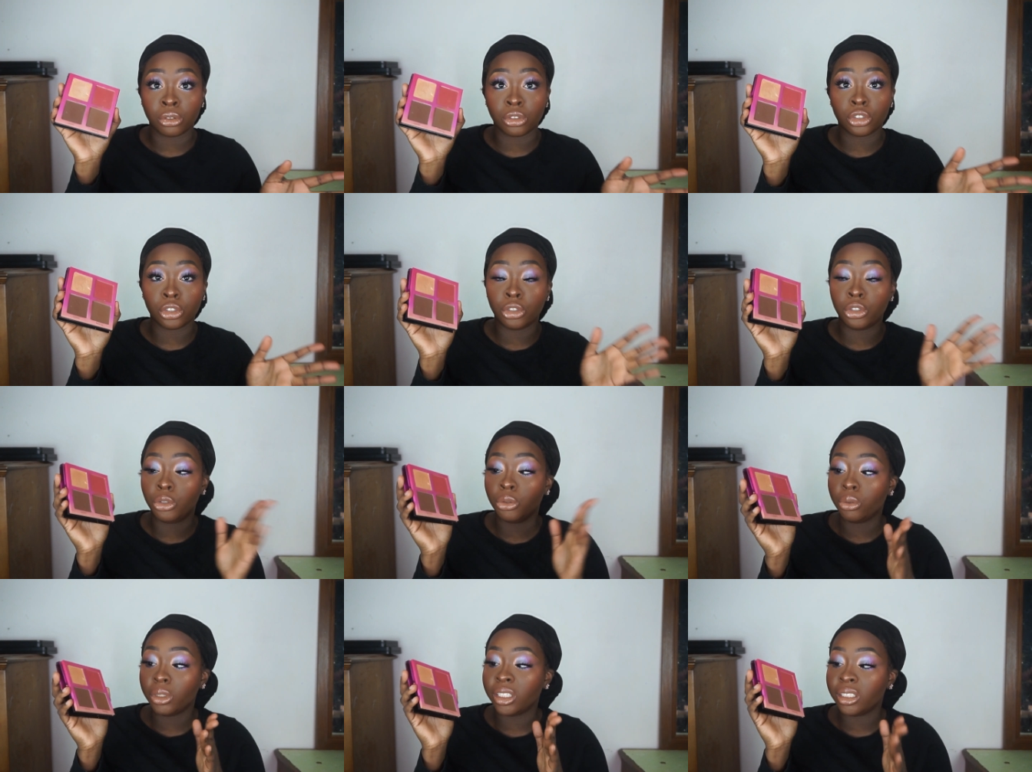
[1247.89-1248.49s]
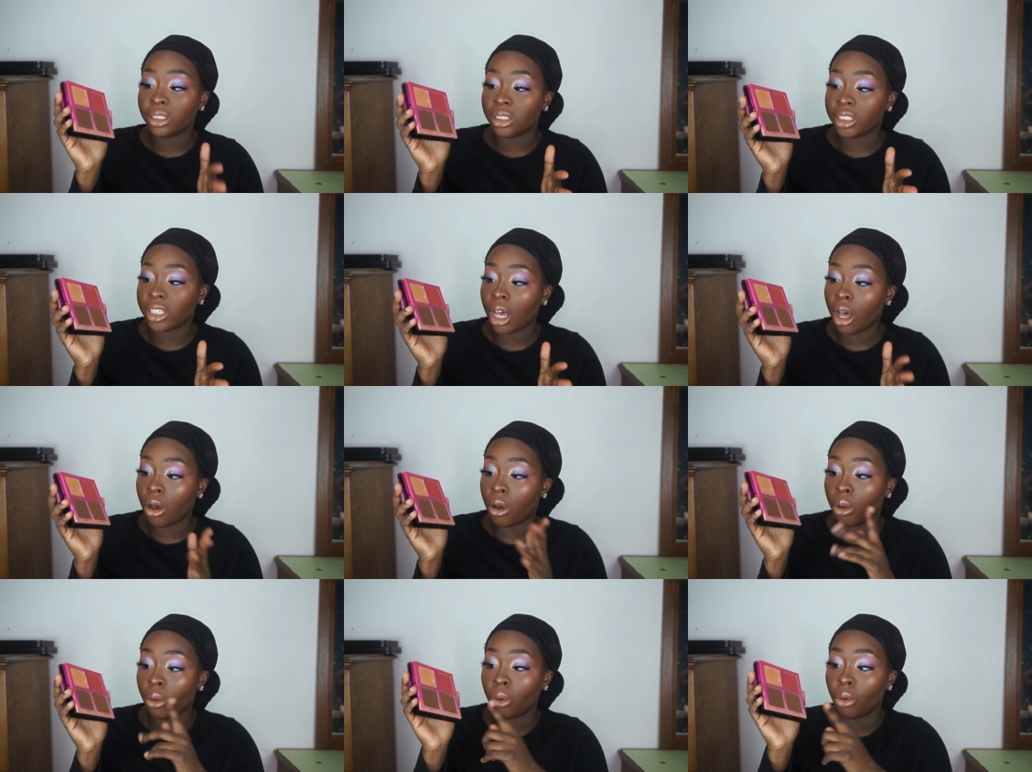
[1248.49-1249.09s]
So you can
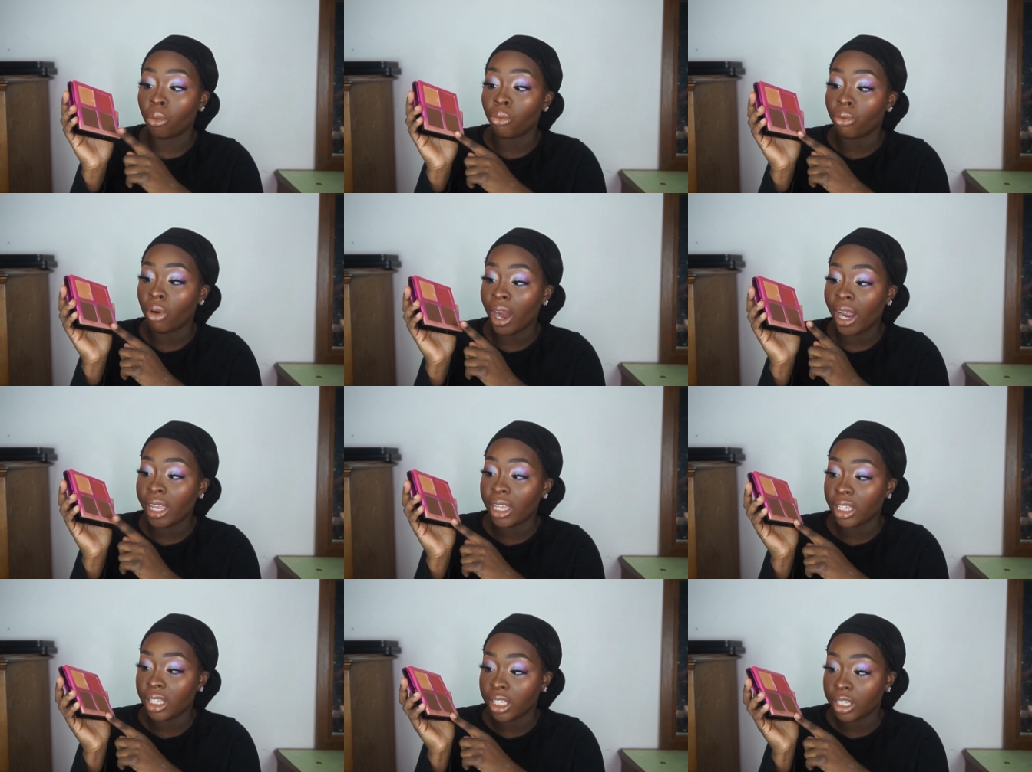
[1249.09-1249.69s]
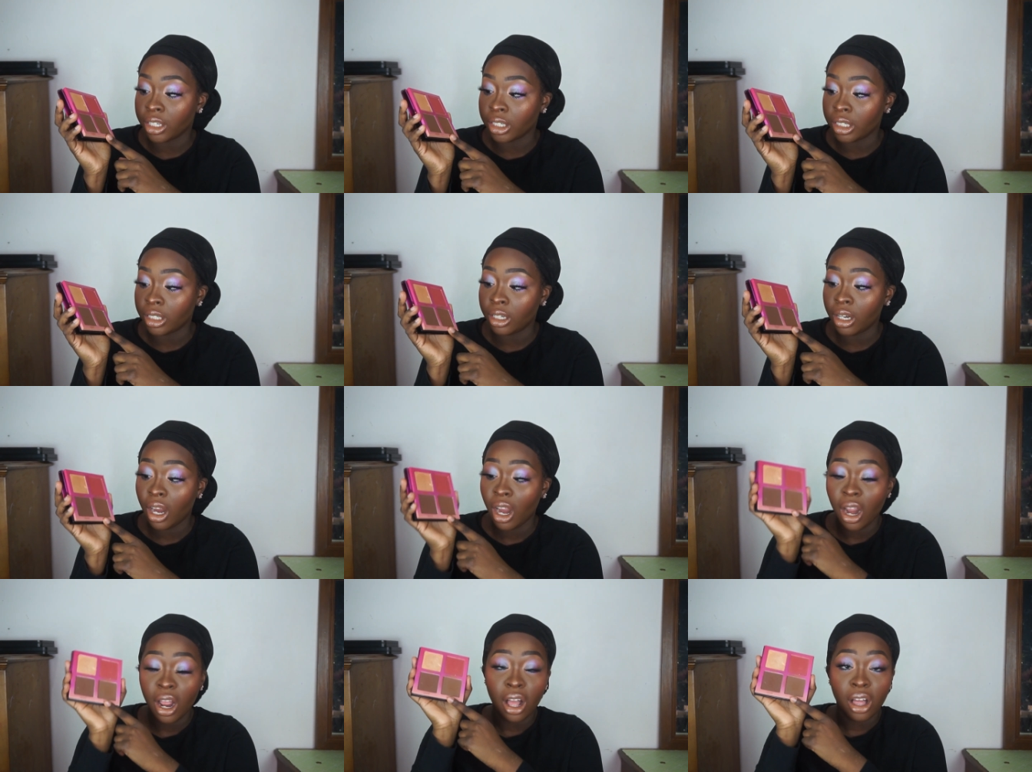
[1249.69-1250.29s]
tell right
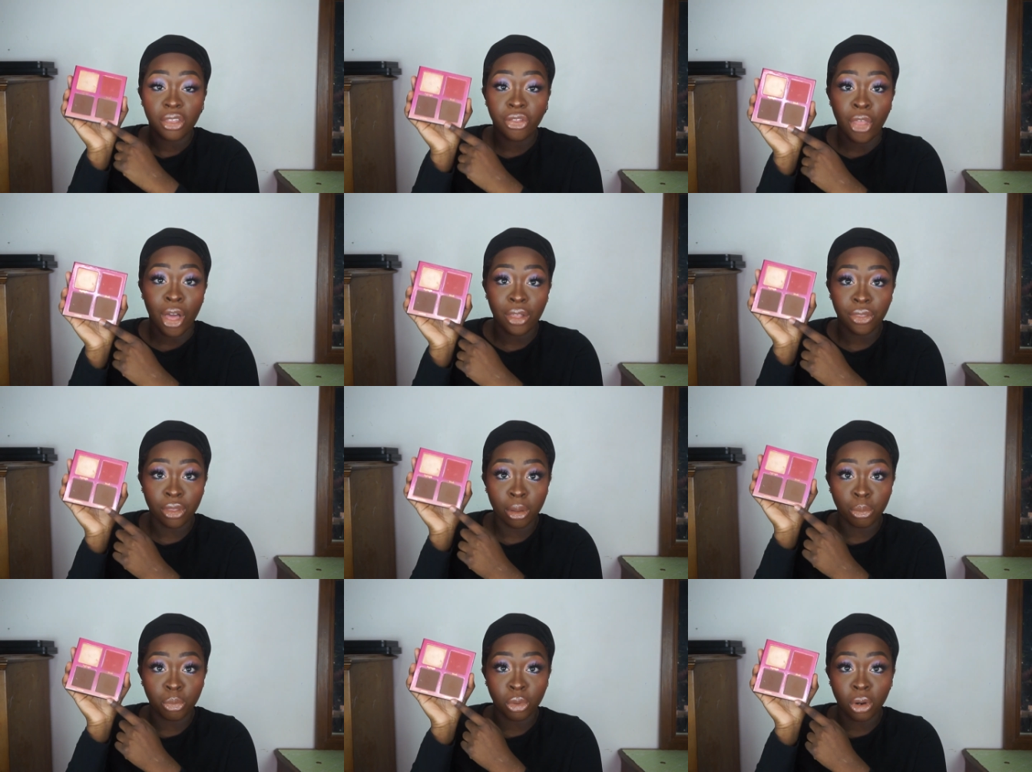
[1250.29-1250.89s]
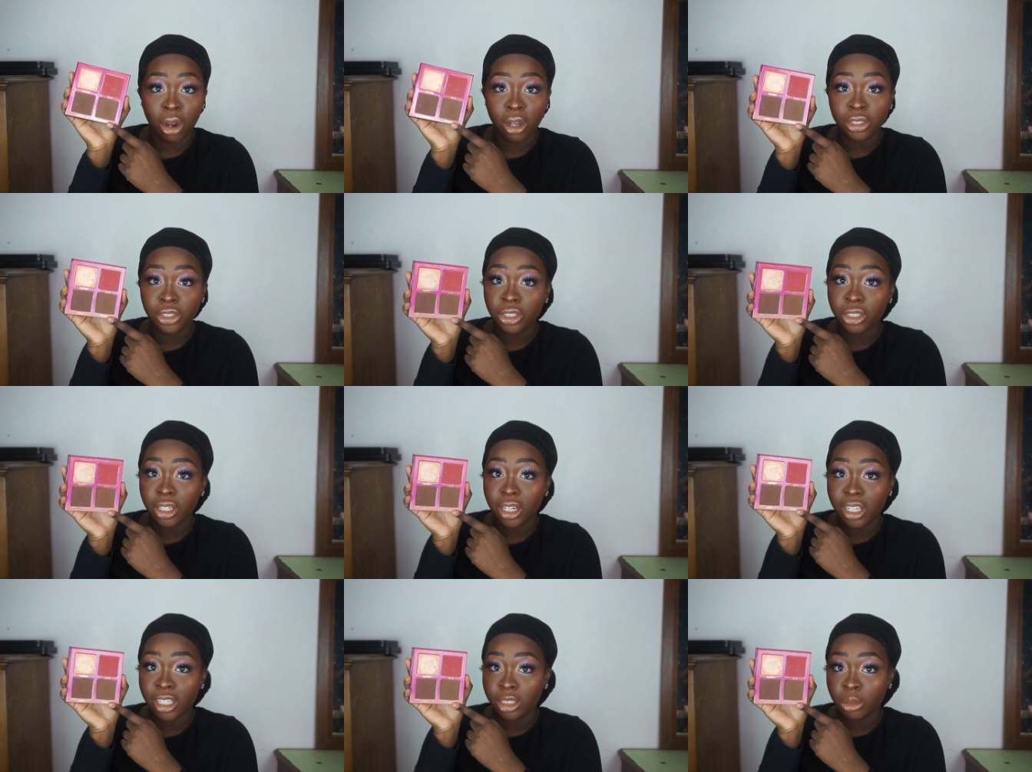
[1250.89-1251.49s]
here that the
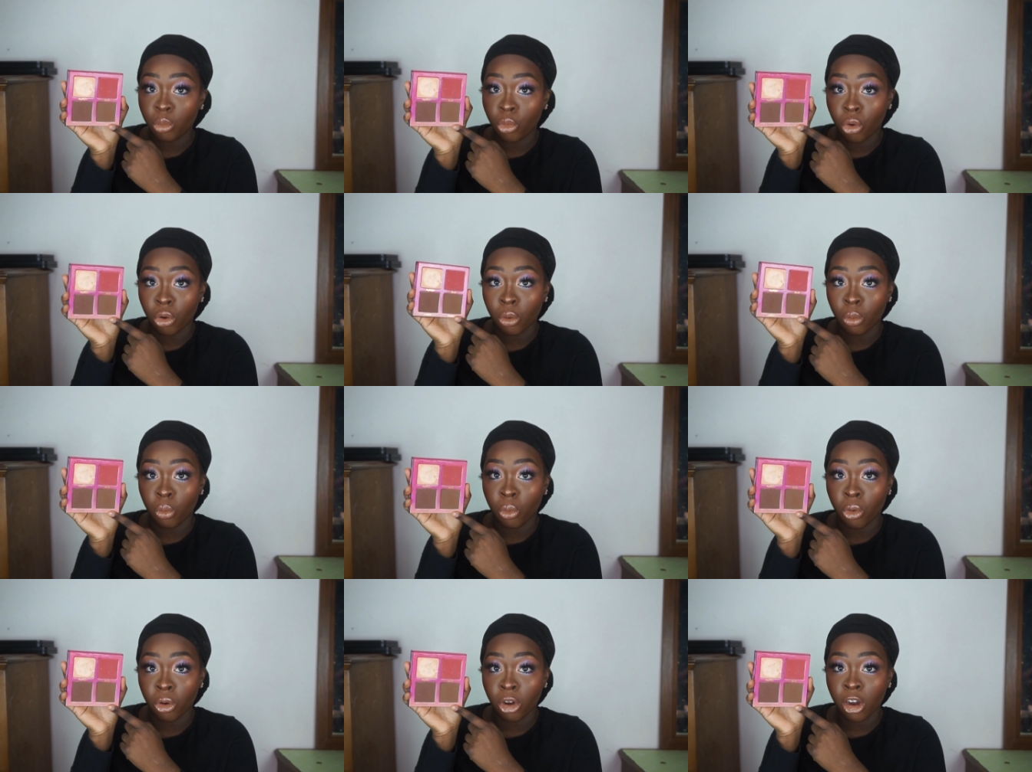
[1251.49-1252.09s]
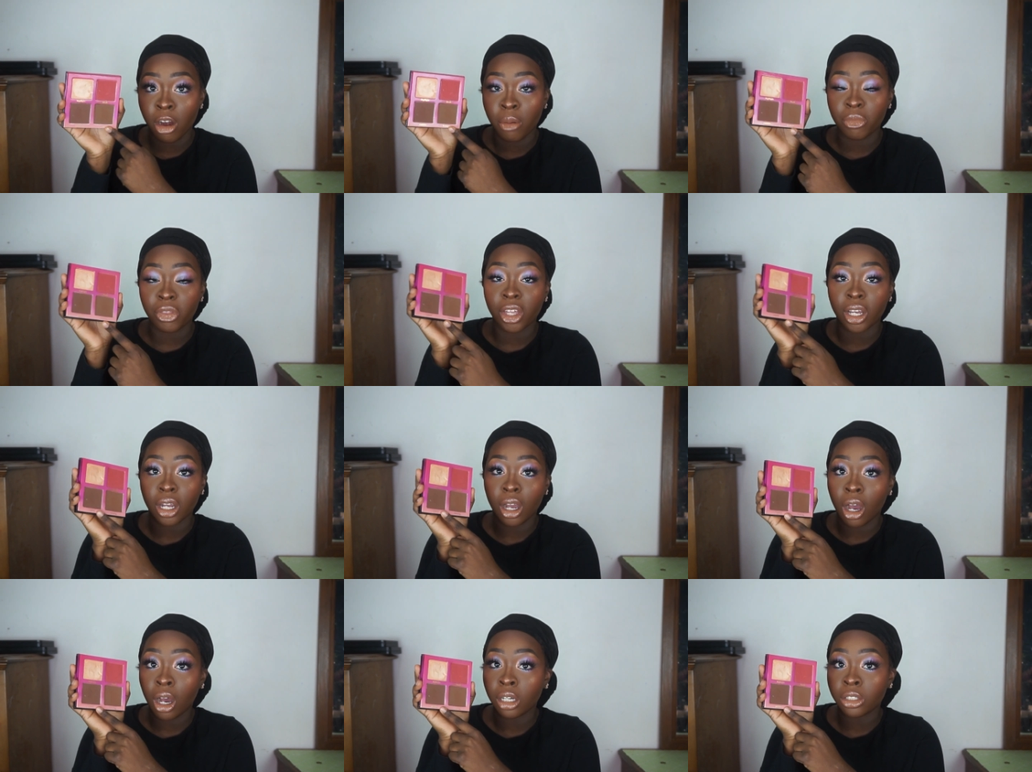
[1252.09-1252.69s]
bronzer is more warm, the
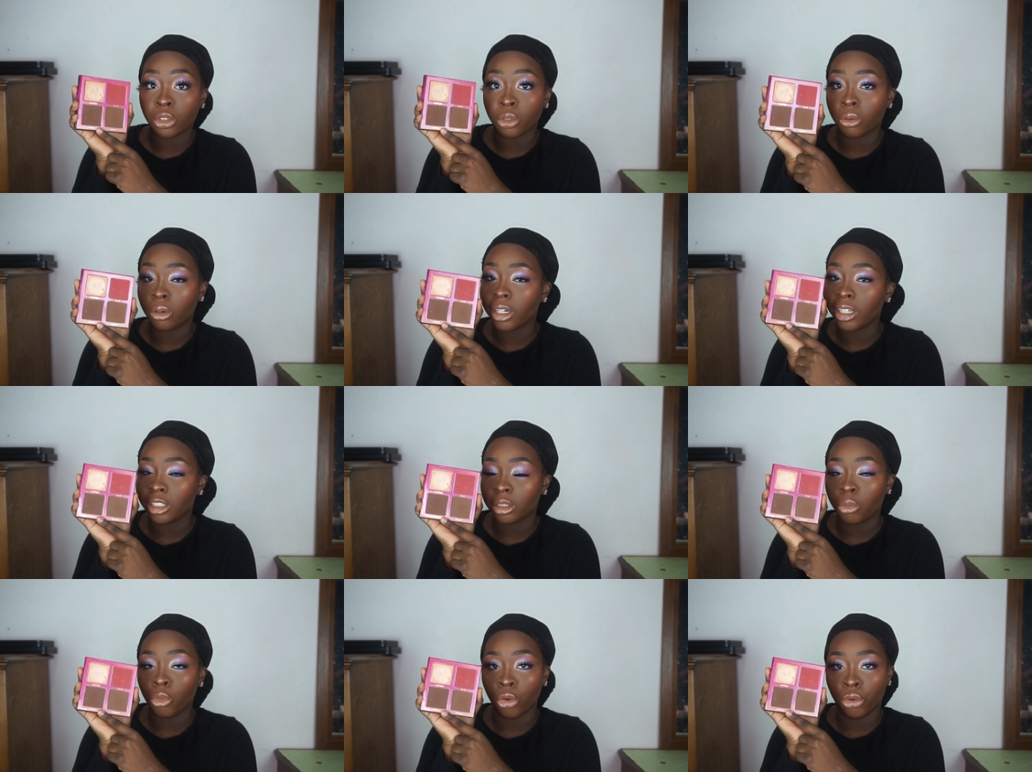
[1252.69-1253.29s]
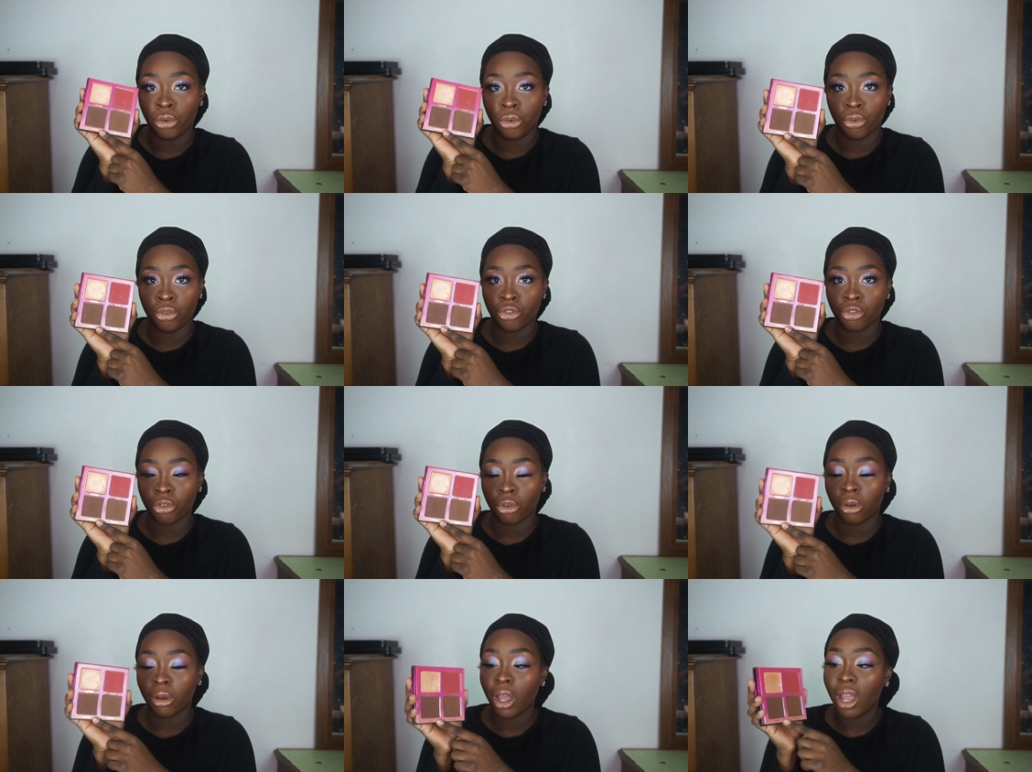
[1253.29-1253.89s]
contour is more
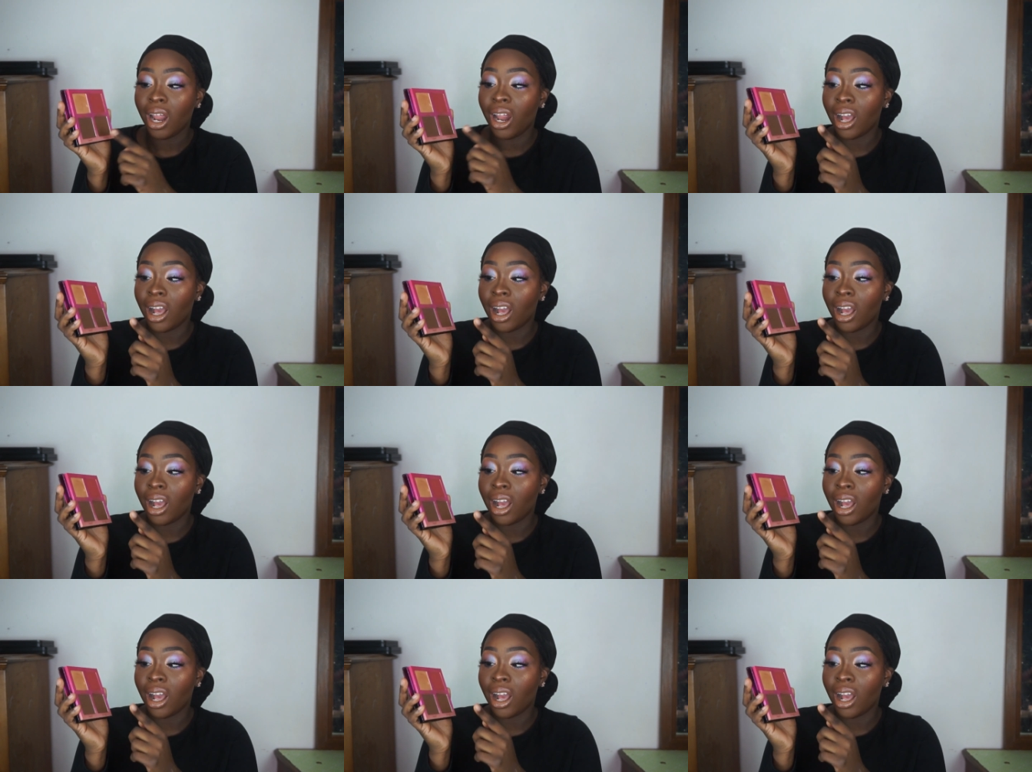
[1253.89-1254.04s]
neutral,